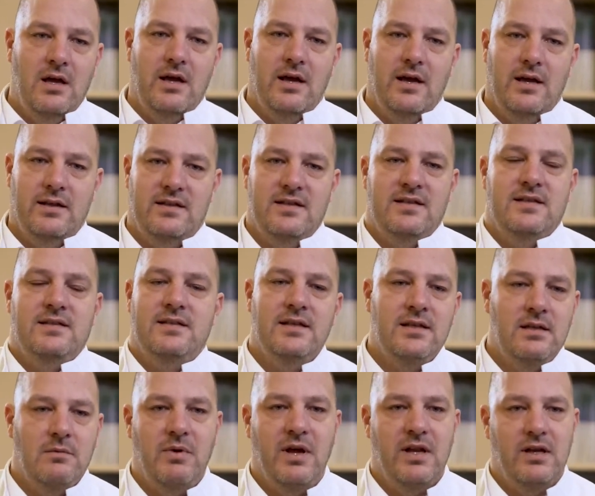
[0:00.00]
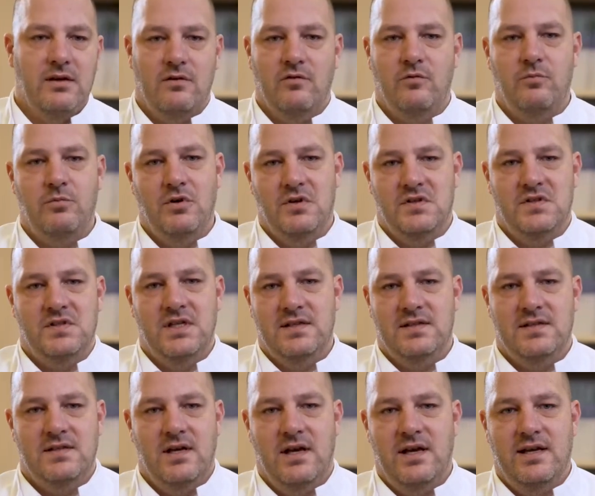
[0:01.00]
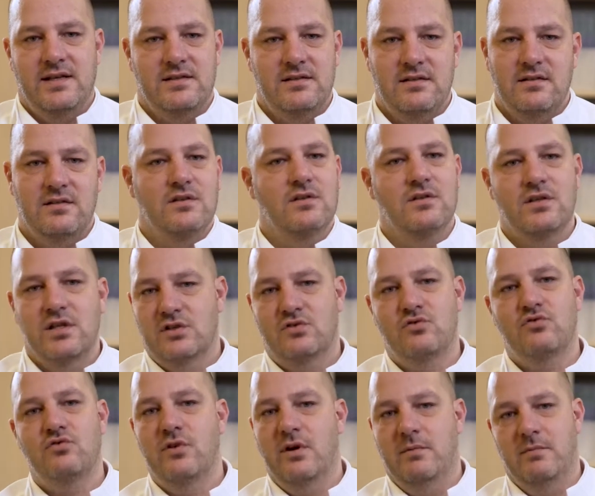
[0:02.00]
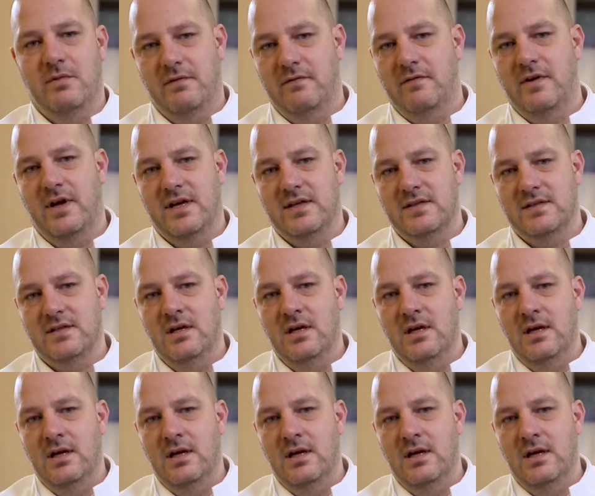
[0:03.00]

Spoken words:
And this is independent of prostate size. This is extremely fast.